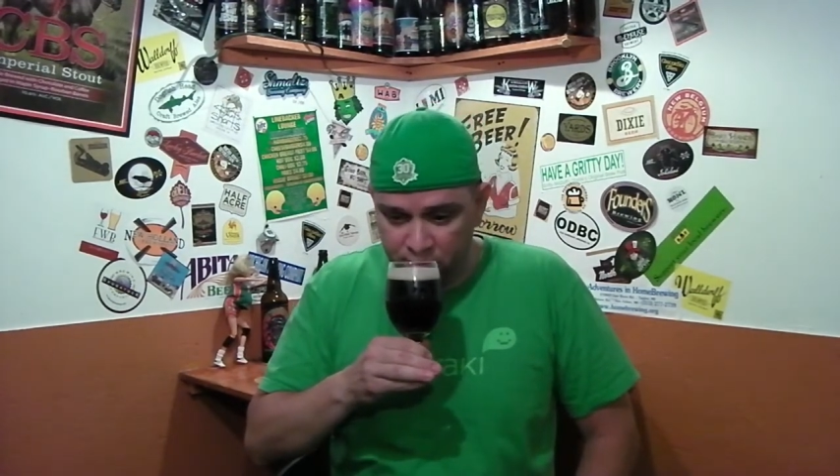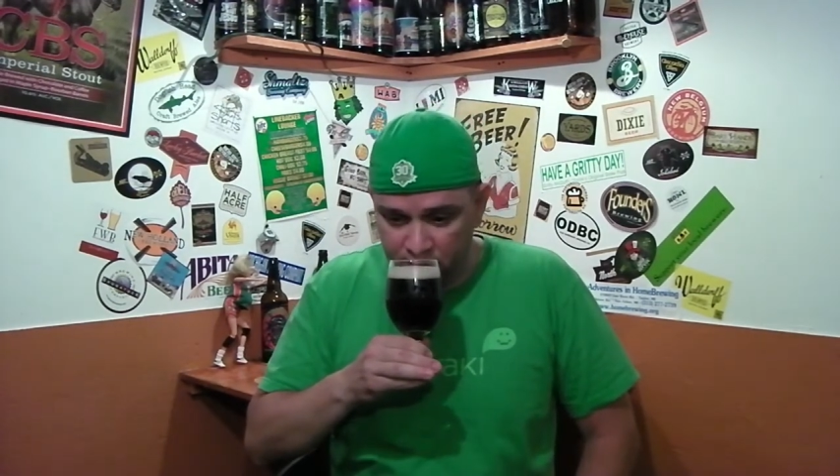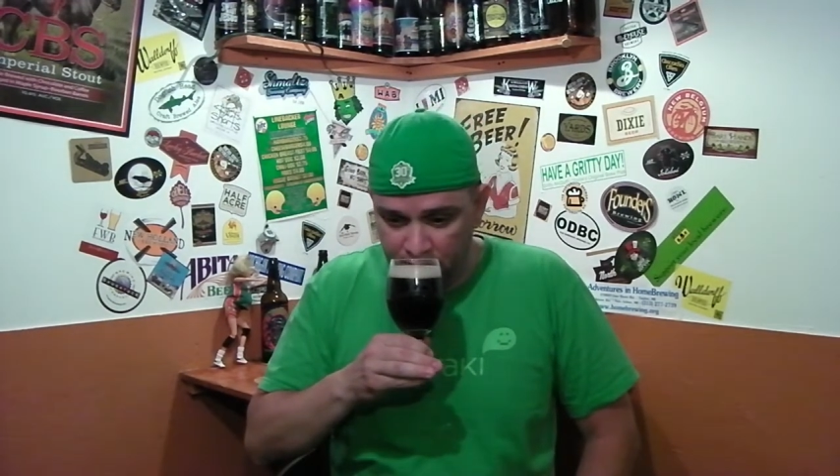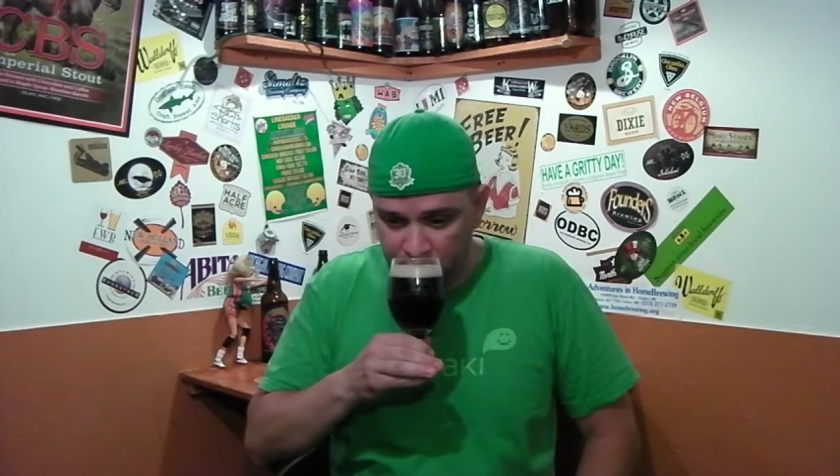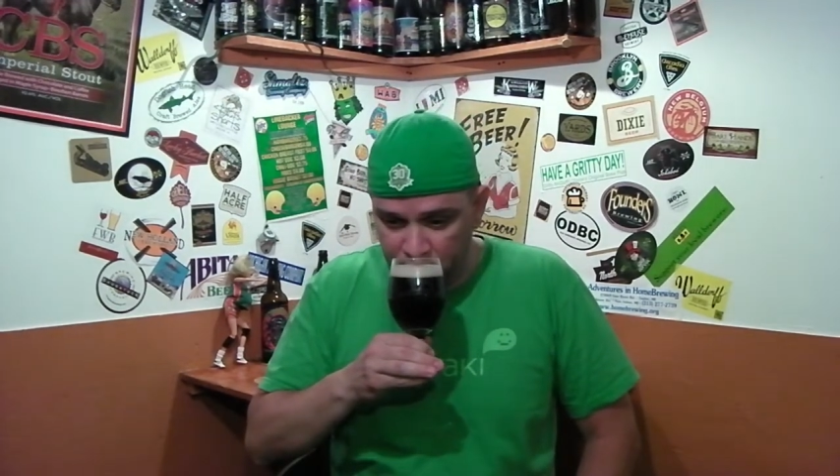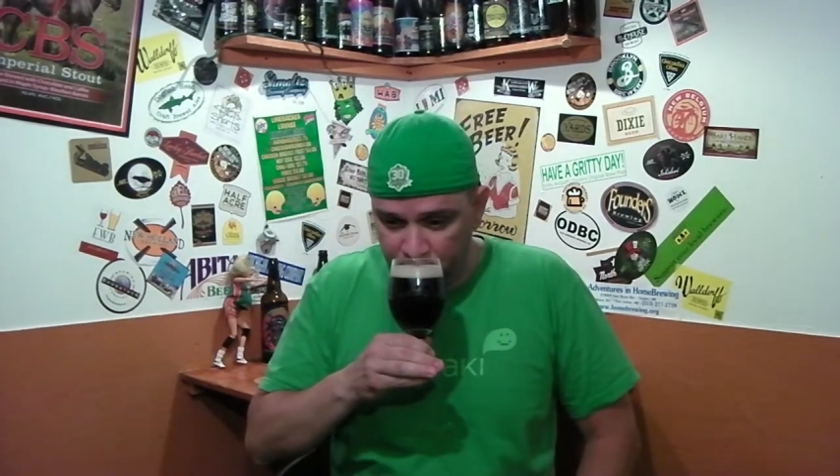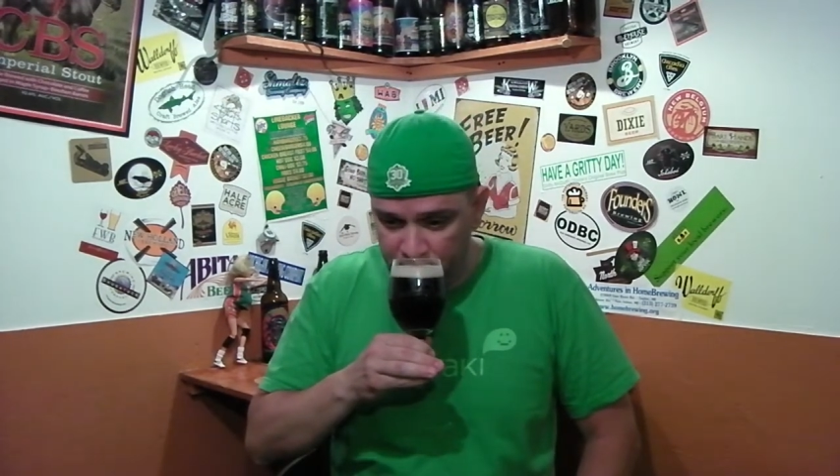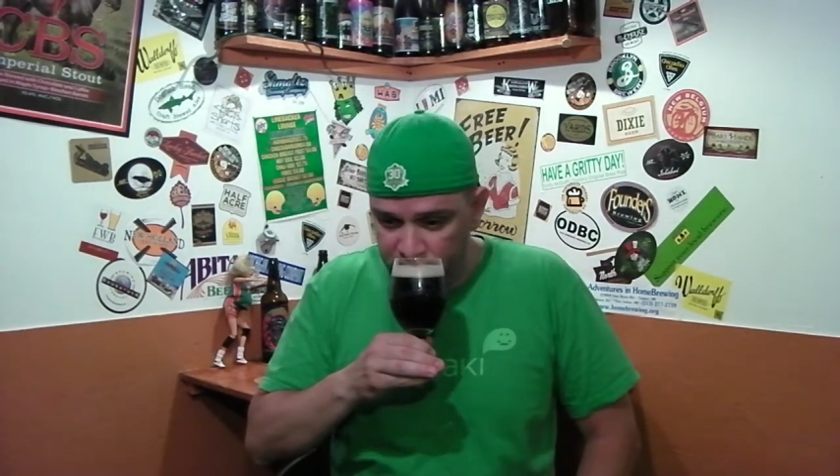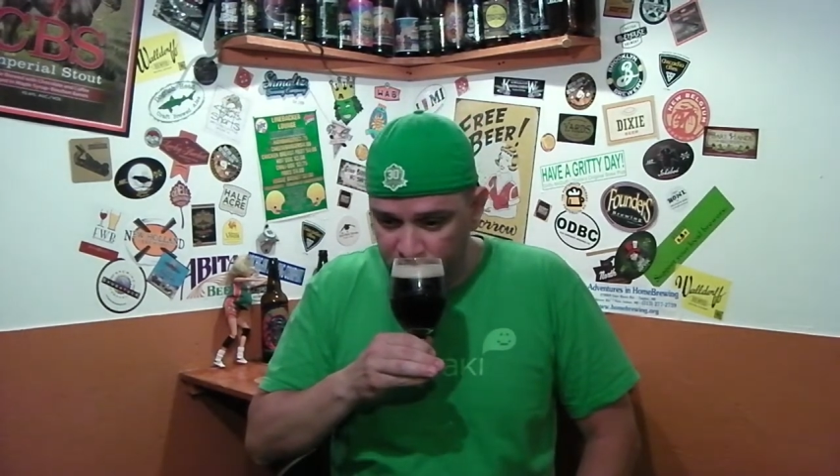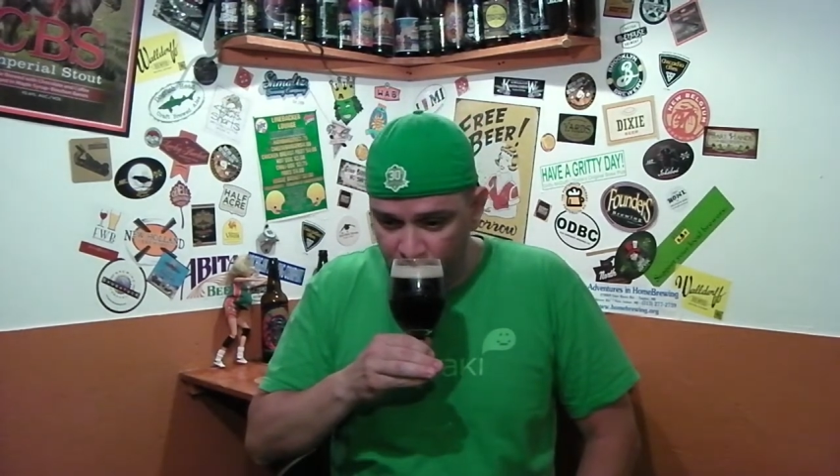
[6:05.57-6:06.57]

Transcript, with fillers: uh, triples,